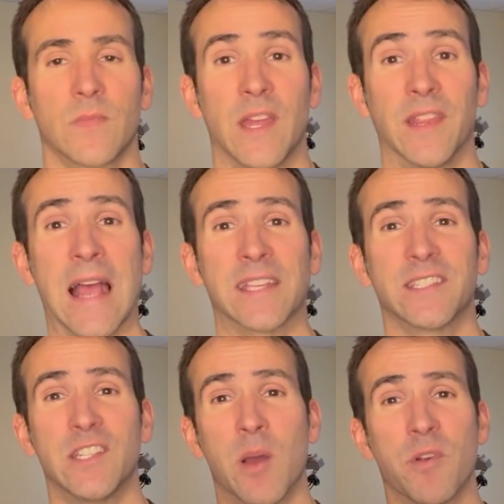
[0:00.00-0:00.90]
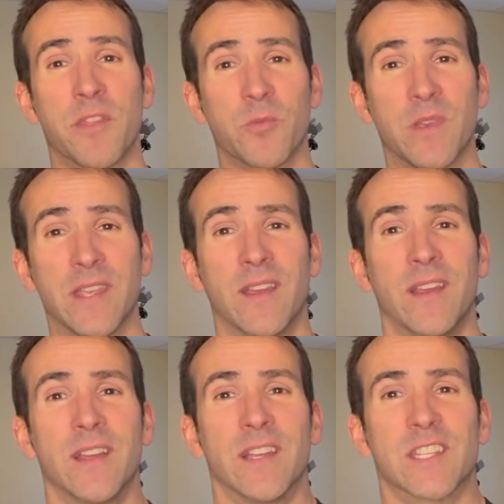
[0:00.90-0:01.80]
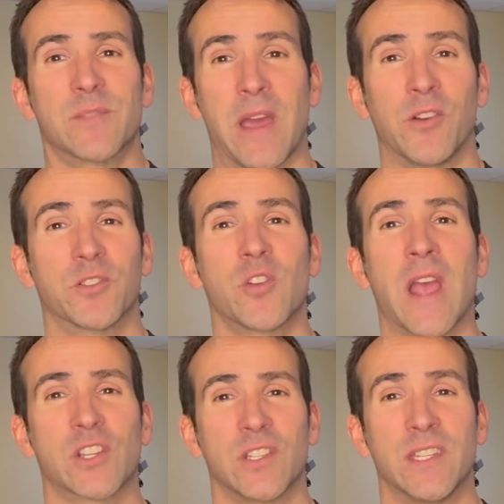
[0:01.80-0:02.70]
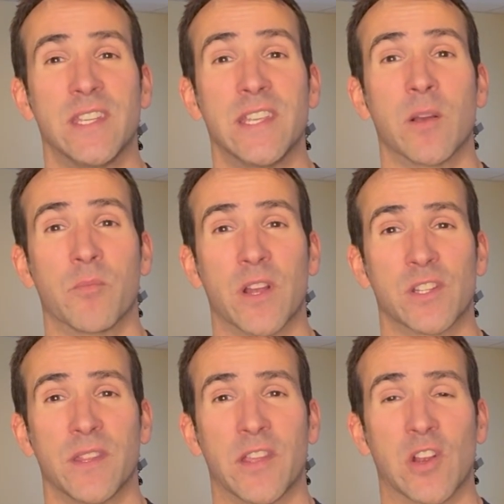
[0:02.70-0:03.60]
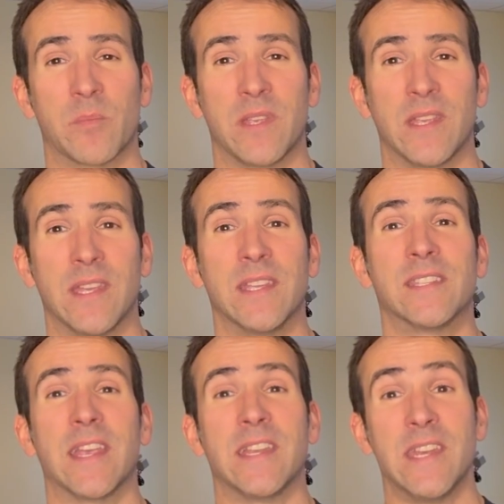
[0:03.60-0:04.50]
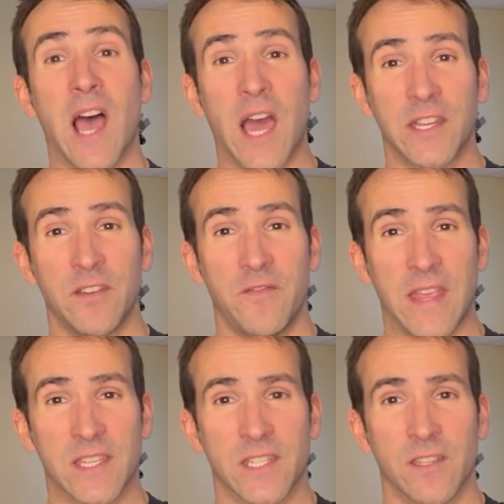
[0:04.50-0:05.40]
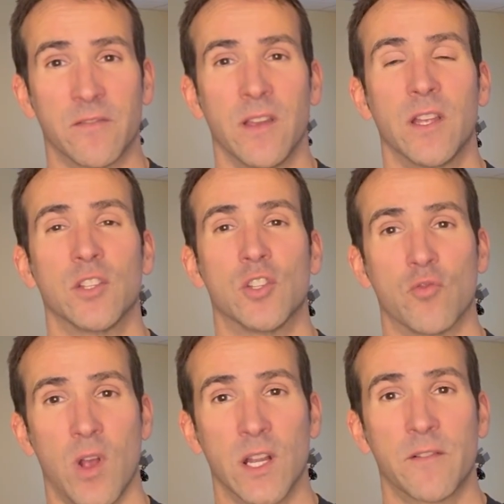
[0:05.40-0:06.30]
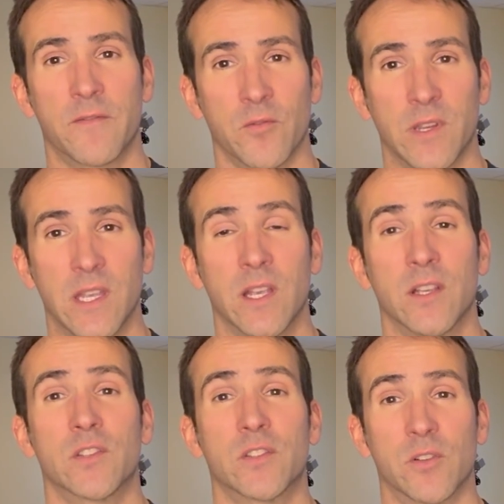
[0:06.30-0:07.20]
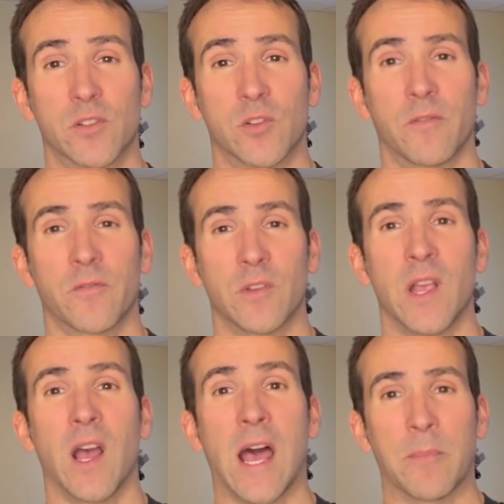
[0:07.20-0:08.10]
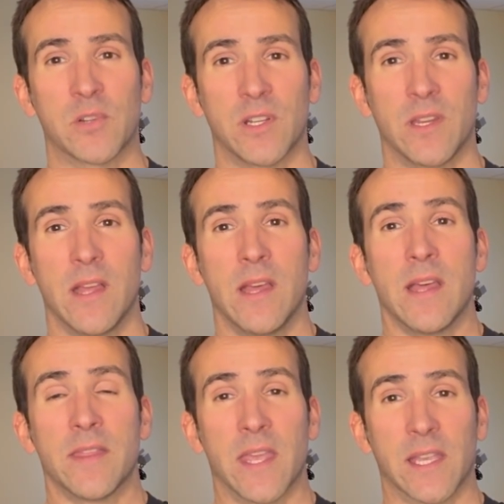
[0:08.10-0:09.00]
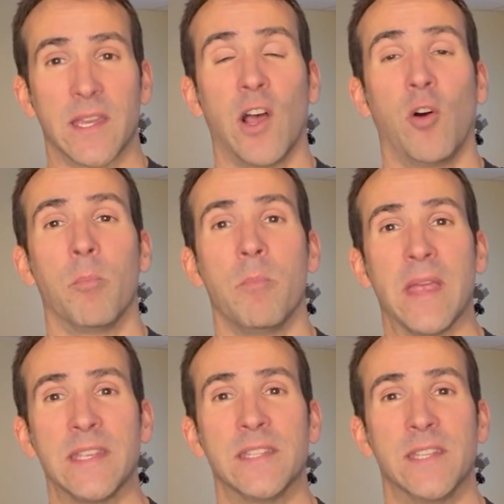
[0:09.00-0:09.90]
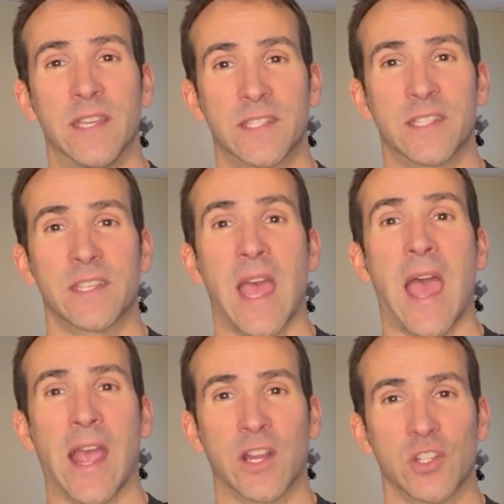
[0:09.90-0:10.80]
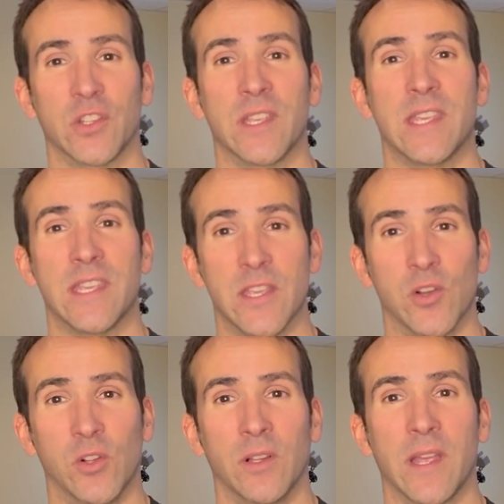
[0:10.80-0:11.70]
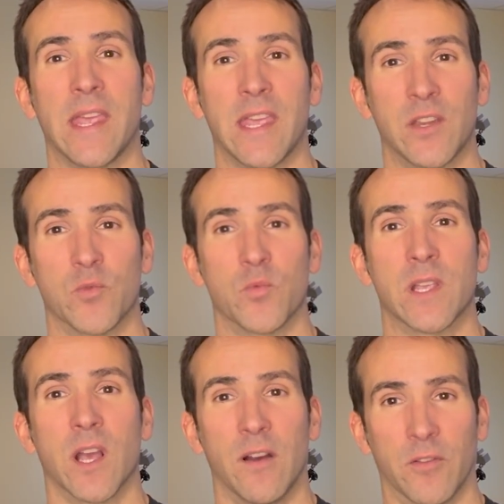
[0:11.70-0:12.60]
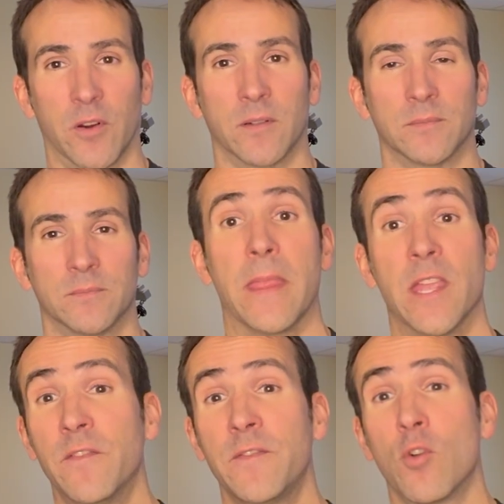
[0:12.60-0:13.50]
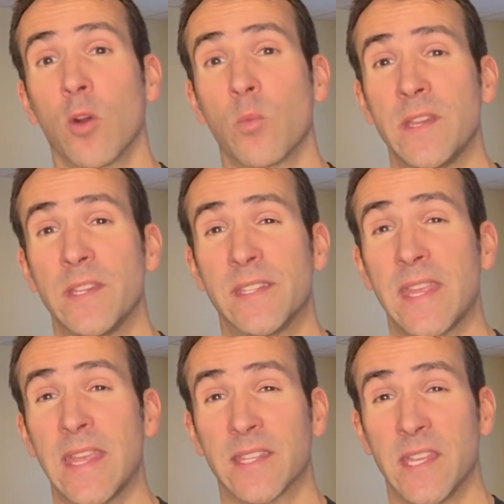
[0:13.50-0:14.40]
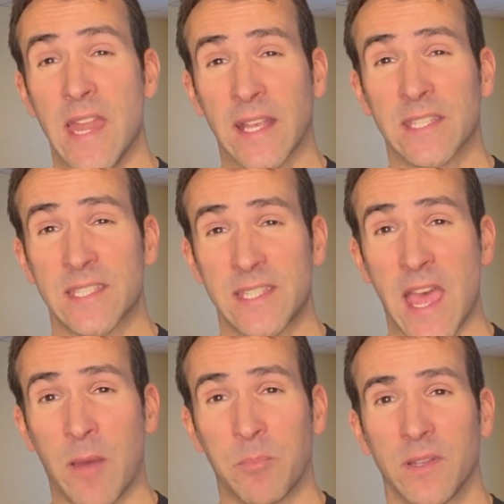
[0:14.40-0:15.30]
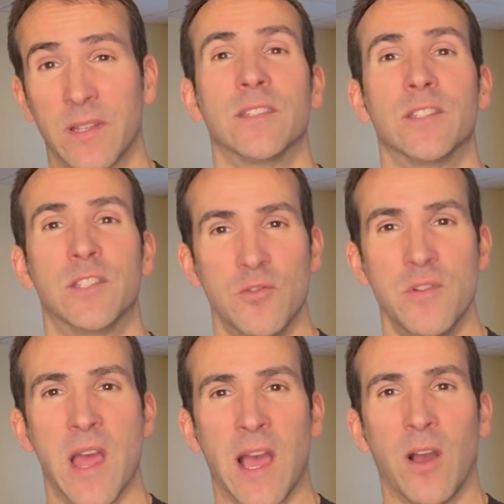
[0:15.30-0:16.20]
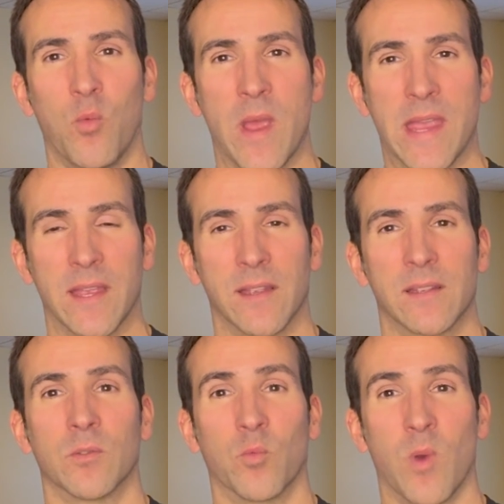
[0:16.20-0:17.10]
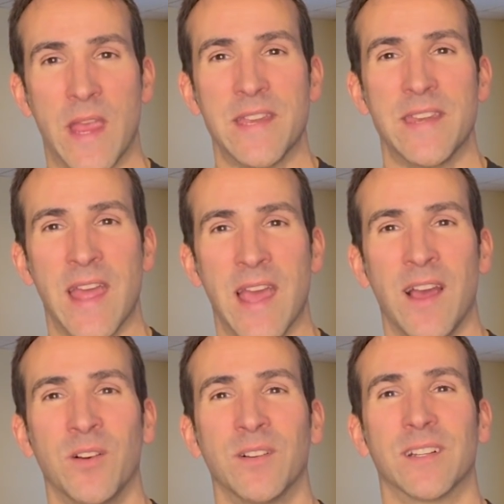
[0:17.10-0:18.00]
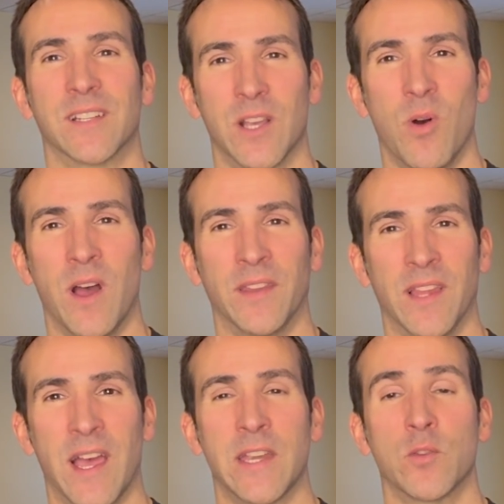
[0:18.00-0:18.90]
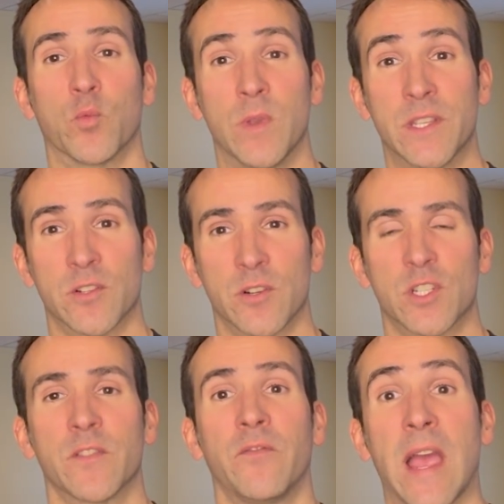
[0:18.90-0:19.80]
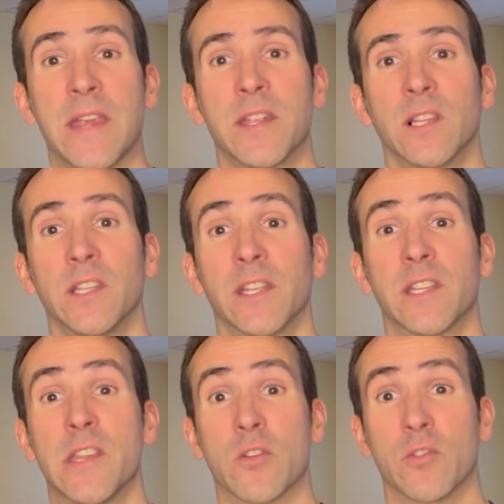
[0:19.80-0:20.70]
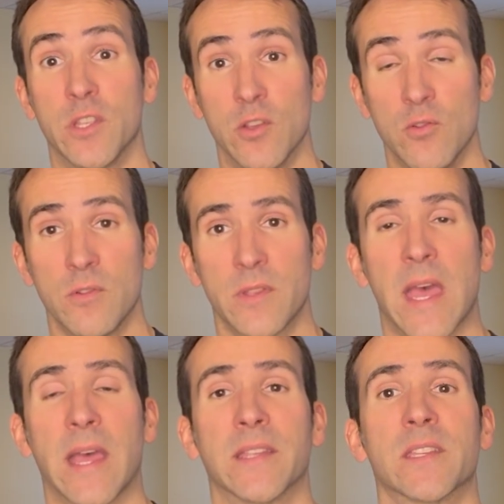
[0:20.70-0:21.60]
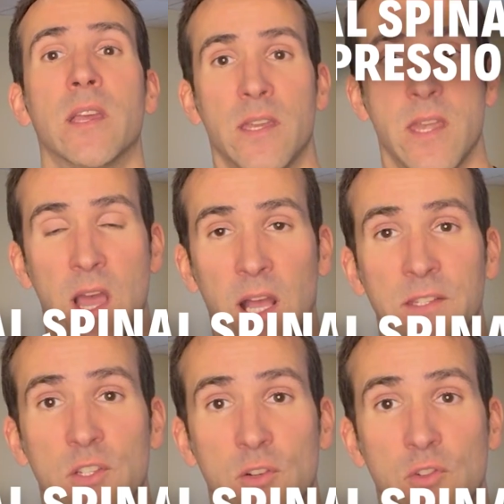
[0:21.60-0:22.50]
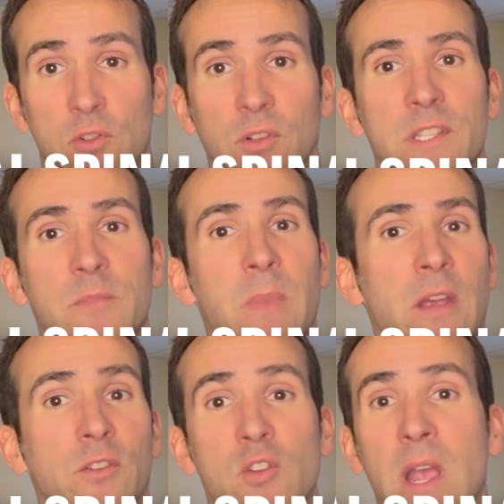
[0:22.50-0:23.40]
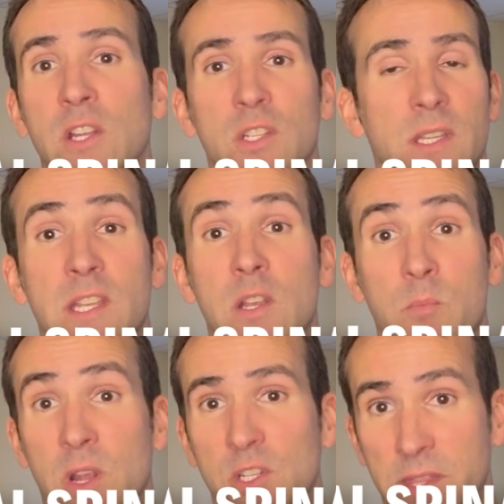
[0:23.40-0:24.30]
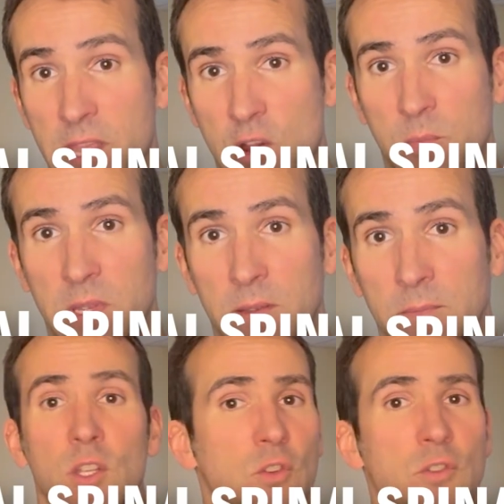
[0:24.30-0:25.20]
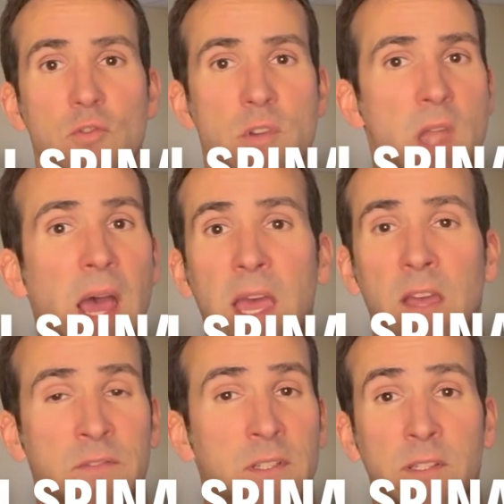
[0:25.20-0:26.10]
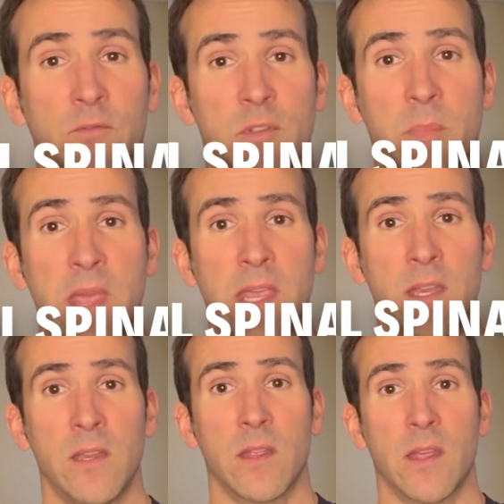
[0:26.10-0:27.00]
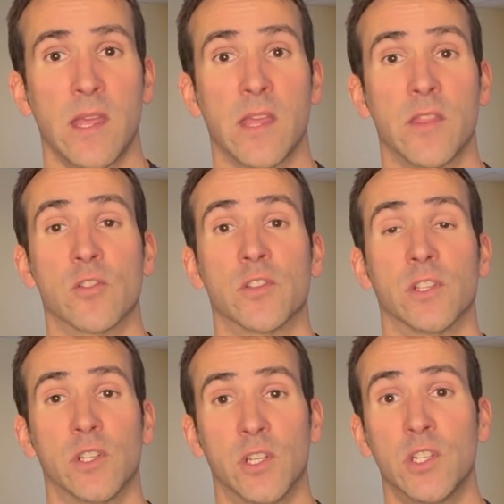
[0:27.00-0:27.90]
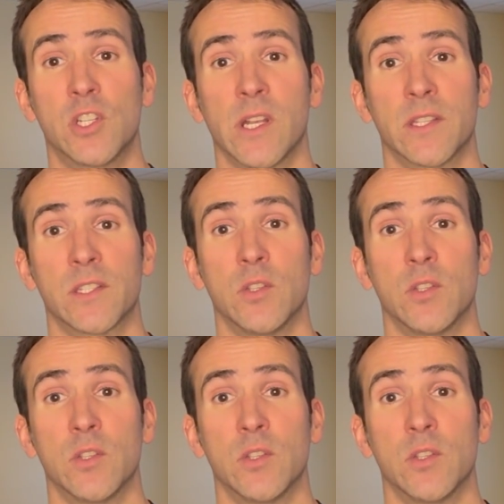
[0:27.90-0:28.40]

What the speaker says: And lastly, number 3, spinal traction decompression therapy is a non-invasive, drug-free, surgery-free option that can help many discs actually heal and recover. If you are ready to take the next step, do not wait. Right now, go online, research, find a clinic near you that has non-surgical spinal traction decompression therapy. You do not have to live with pain, and there's a good chance